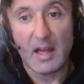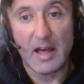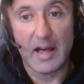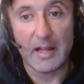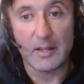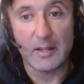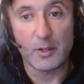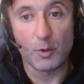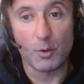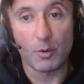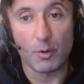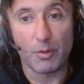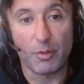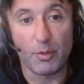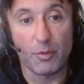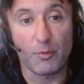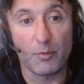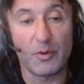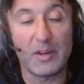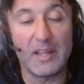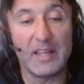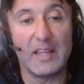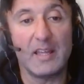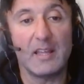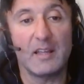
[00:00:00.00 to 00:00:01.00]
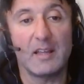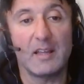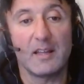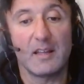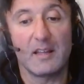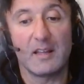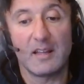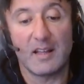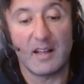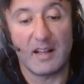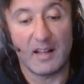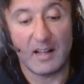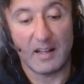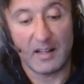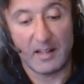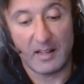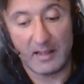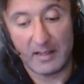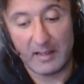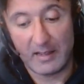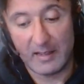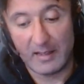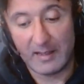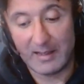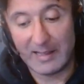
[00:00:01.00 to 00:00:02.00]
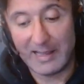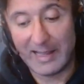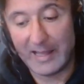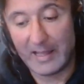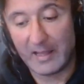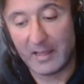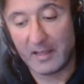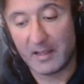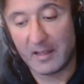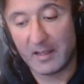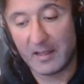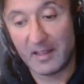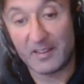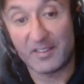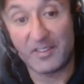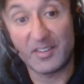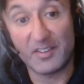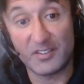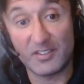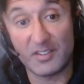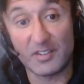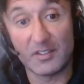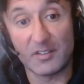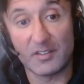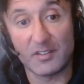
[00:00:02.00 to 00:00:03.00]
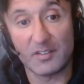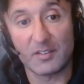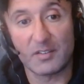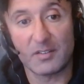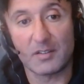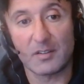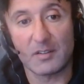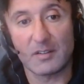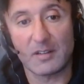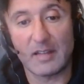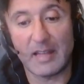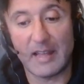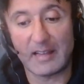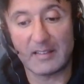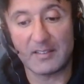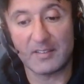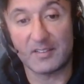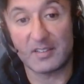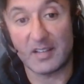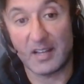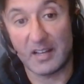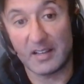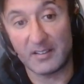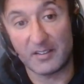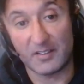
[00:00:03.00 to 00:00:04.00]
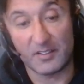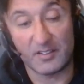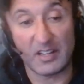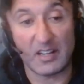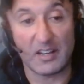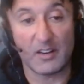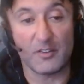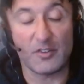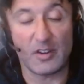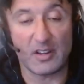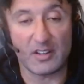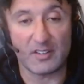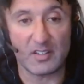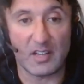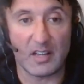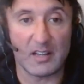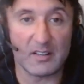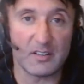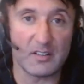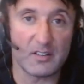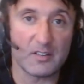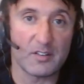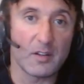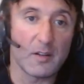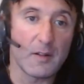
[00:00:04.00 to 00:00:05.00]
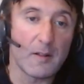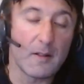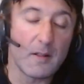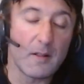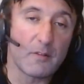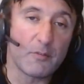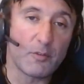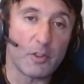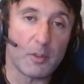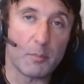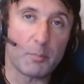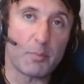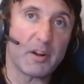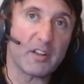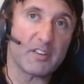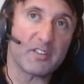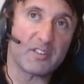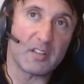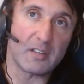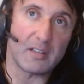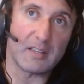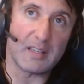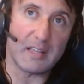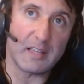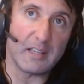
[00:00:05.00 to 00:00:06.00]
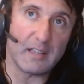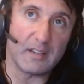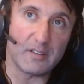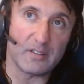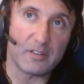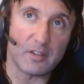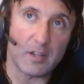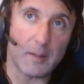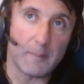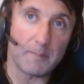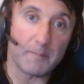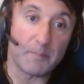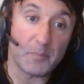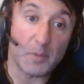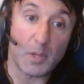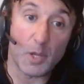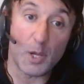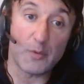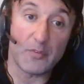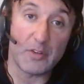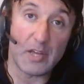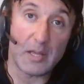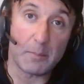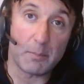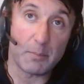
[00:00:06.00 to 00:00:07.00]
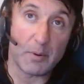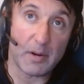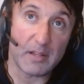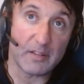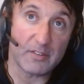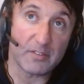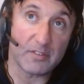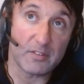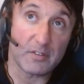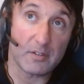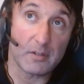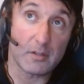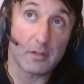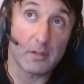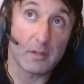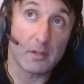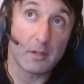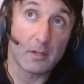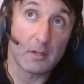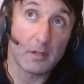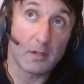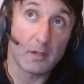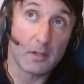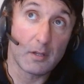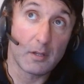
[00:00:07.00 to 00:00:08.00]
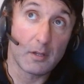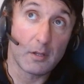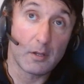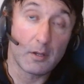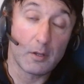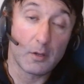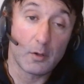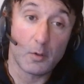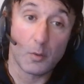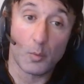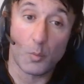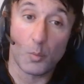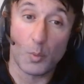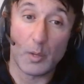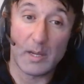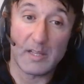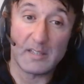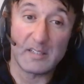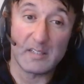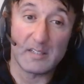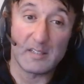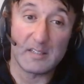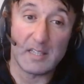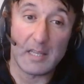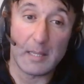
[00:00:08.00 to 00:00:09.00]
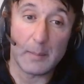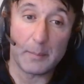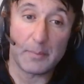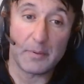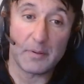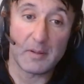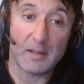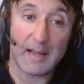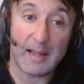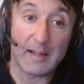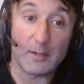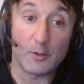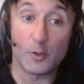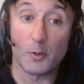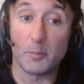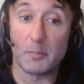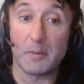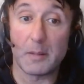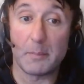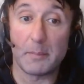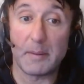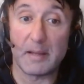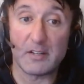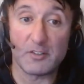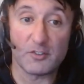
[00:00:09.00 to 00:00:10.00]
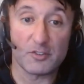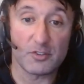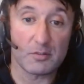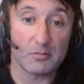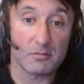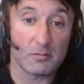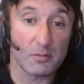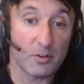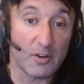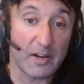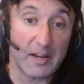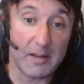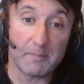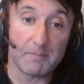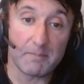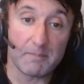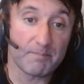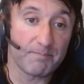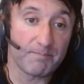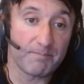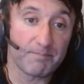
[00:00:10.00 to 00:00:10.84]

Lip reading: And your three like assistance exercises, secondary exercises for the pressing is overhead press, weighted dip, and dumbbell bench. Great.